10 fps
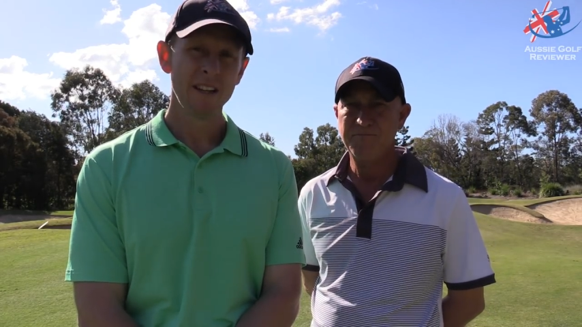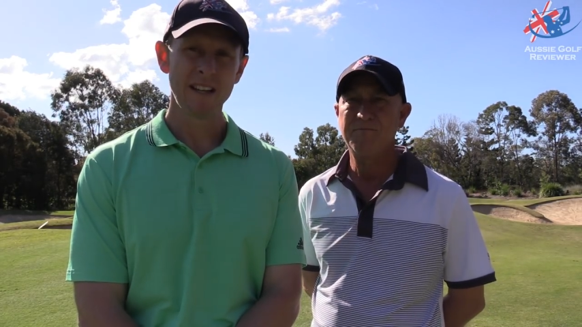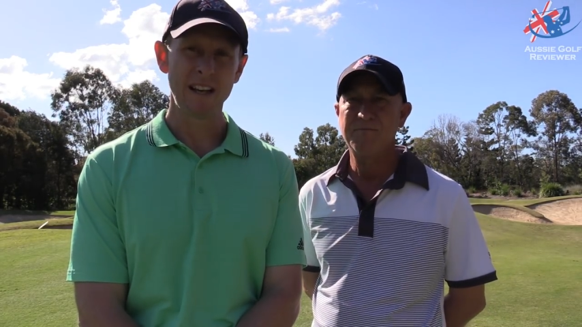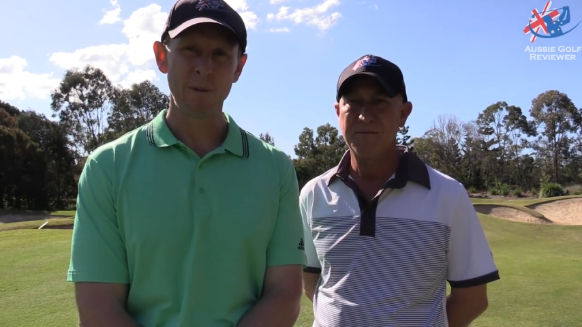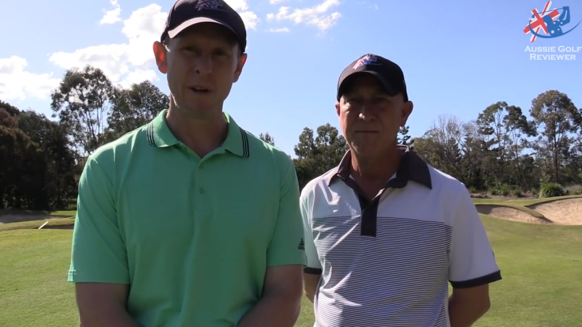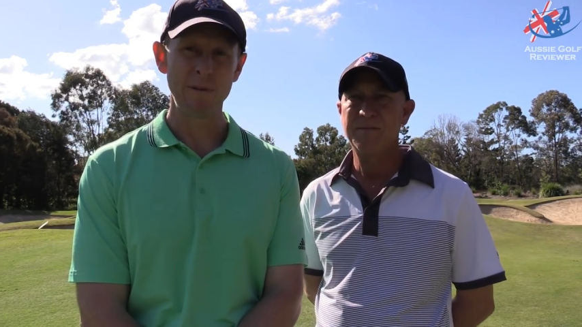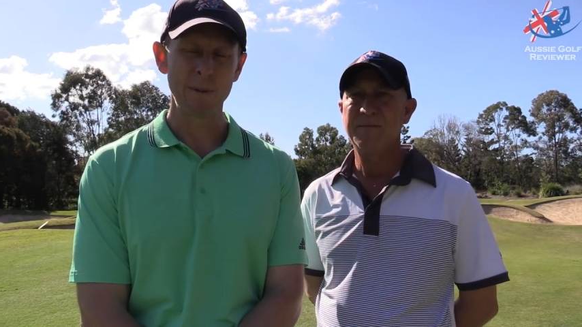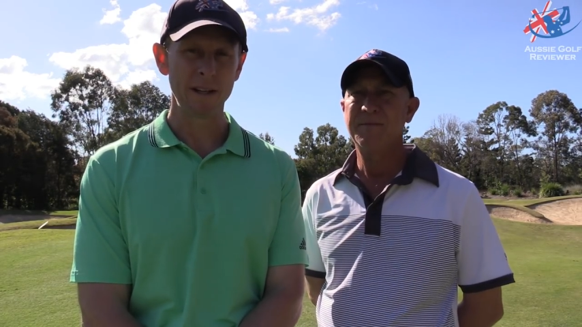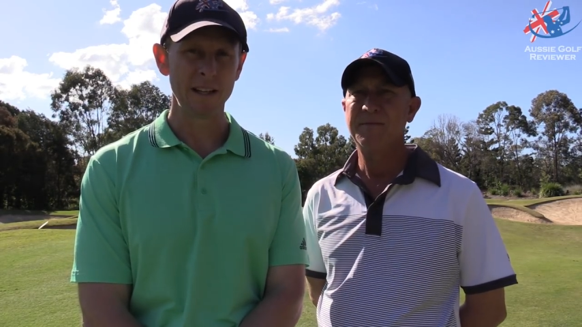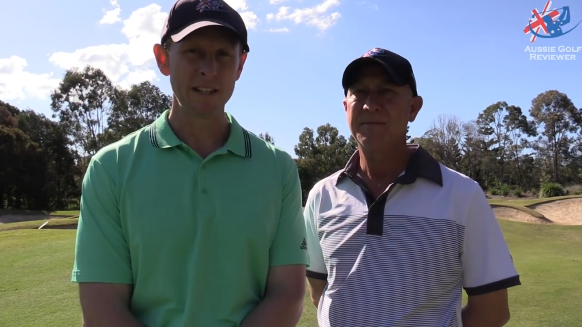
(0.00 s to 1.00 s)
Speaker 1: that I want
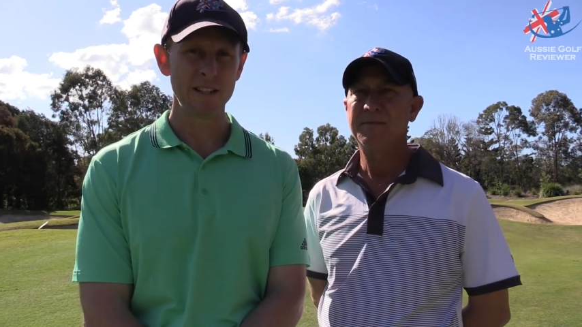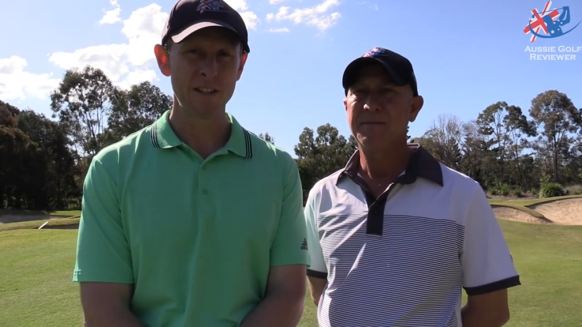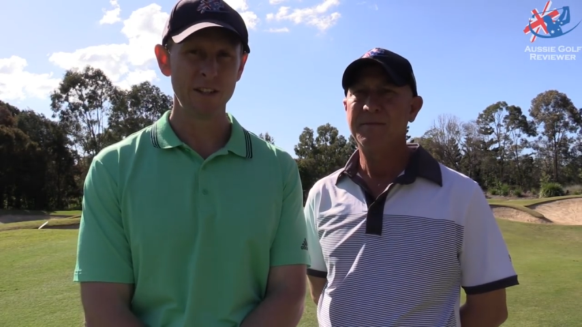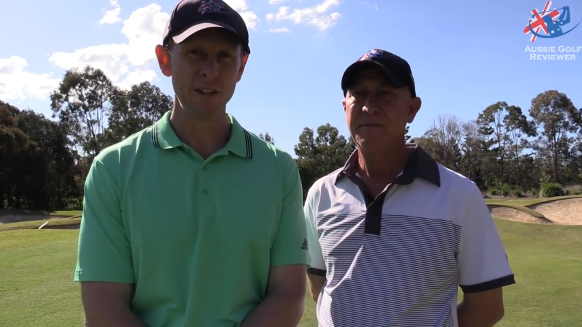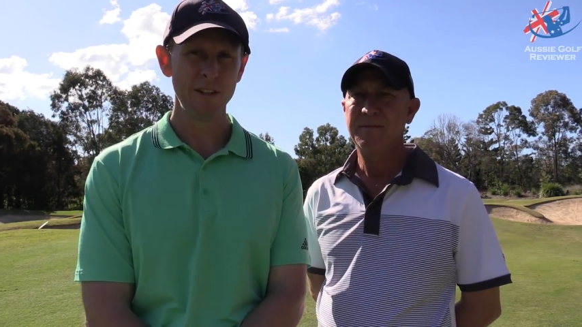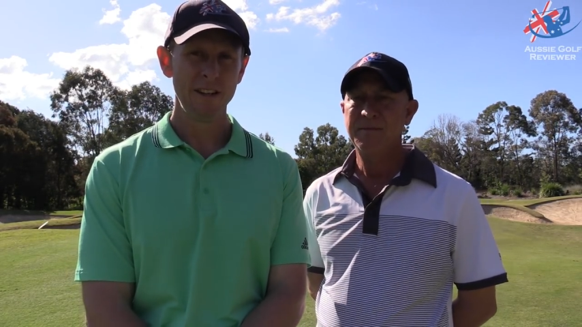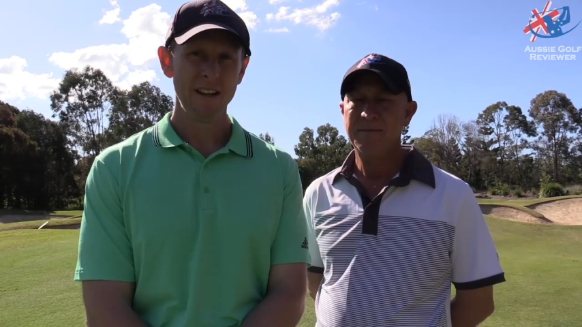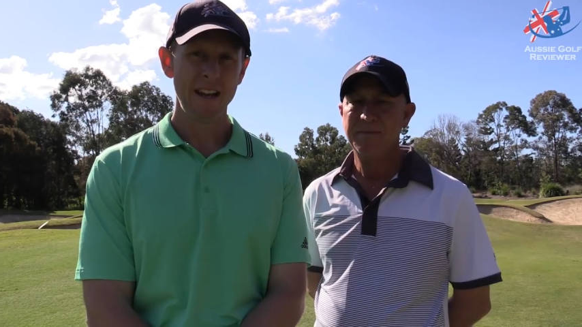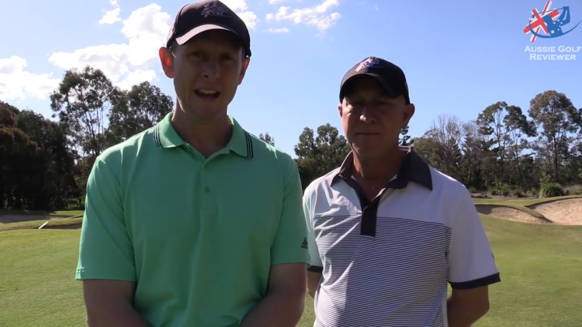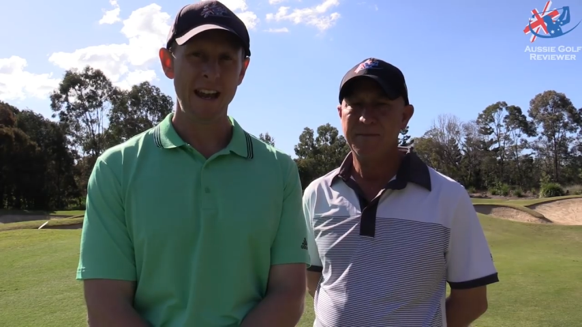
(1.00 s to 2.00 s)
everyone to listen to,
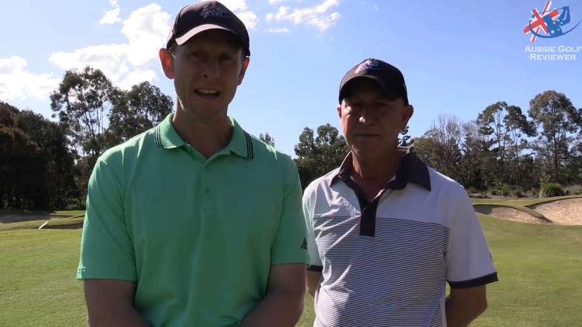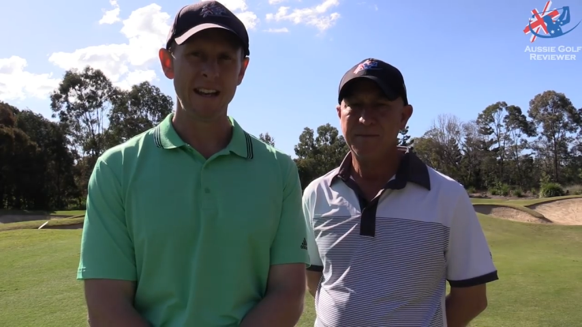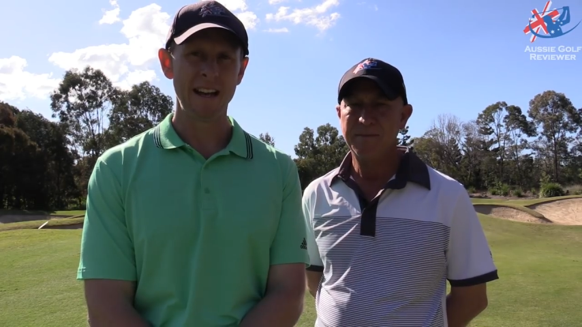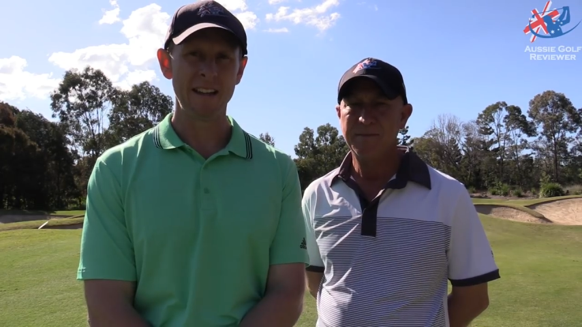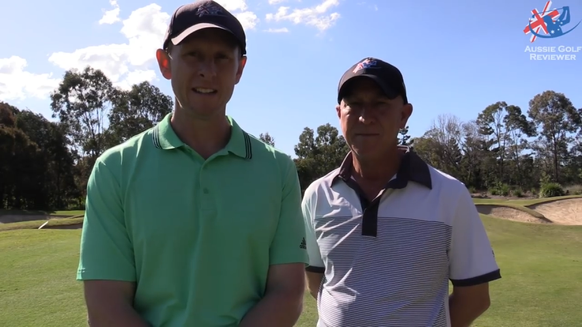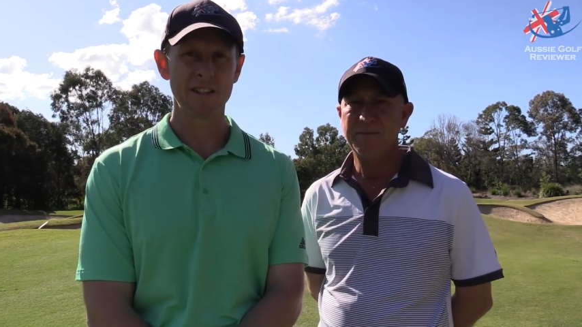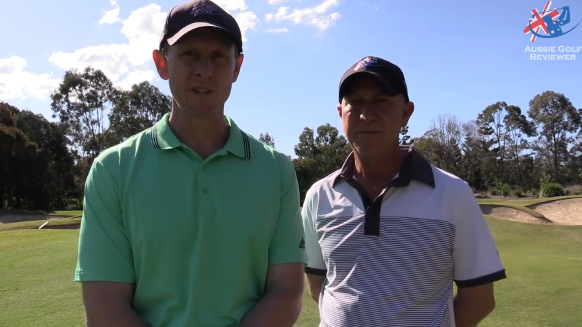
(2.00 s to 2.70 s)
and uh, this is